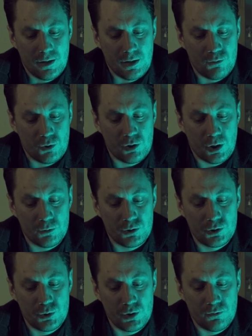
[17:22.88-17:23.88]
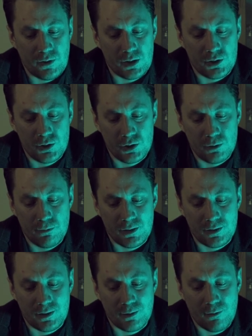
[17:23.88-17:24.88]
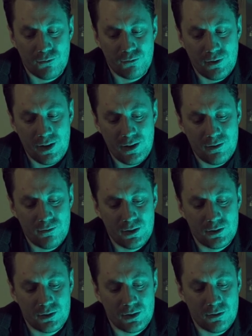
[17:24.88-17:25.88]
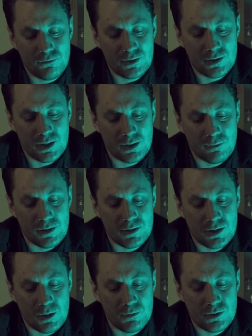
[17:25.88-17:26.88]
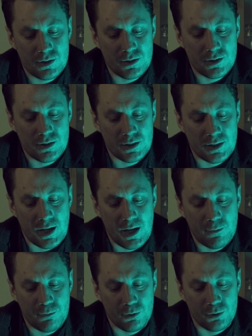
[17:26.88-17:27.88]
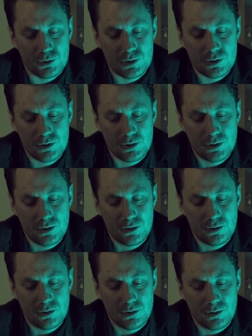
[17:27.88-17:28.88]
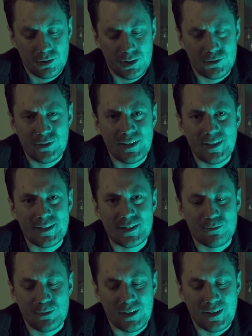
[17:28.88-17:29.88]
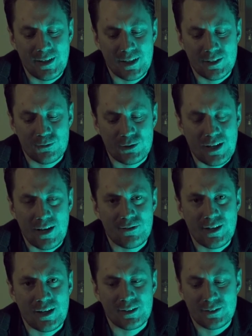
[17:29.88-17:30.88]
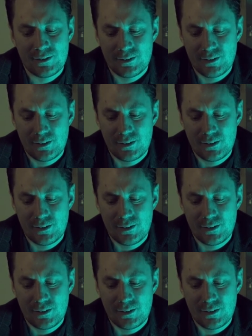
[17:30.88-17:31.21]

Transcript: I would have come to you if I could, but I'm afraid they will confiscate my substance at the airport. It really is brilliant what I have done.